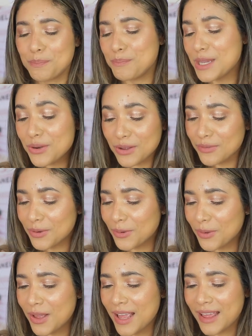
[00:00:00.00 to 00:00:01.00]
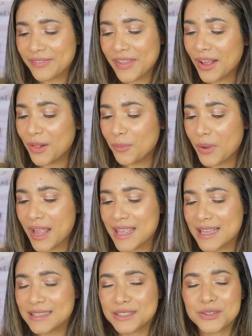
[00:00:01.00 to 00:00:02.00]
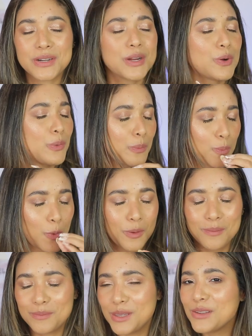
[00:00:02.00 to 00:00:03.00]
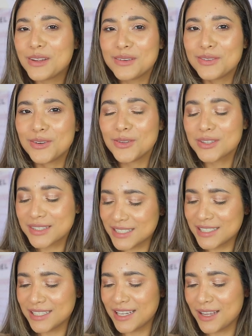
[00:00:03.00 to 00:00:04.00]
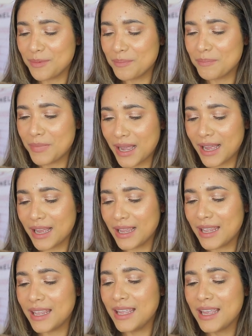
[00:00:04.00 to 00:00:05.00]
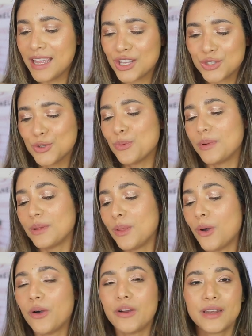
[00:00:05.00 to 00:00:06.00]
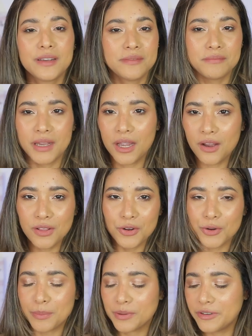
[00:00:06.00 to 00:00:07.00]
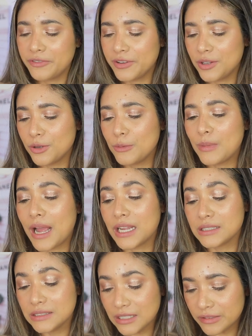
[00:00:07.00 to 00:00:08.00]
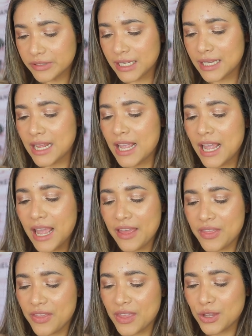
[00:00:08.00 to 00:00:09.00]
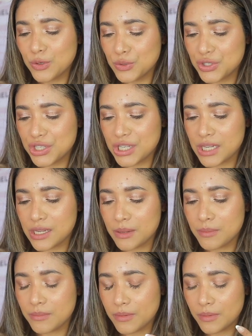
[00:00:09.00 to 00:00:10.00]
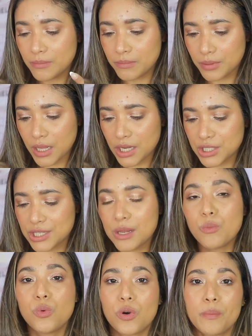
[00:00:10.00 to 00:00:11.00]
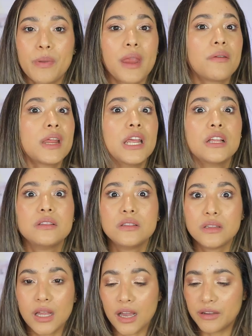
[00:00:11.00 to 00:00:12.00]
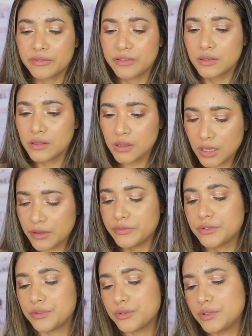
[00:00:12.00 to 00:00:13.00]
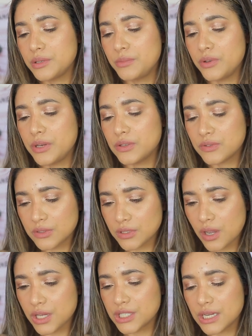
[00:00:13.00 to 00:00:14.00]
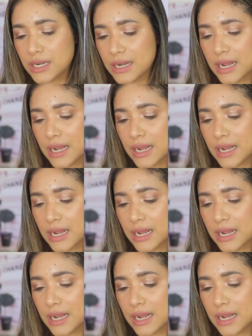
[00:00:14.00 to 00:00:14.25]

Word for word: Beautiful, the LYS Trio, Beautiful, such a good buy, Jo Malone, my Holy Grail perfume, I love it, and then the Gucci blush in warm berry love love those gucci beauties such a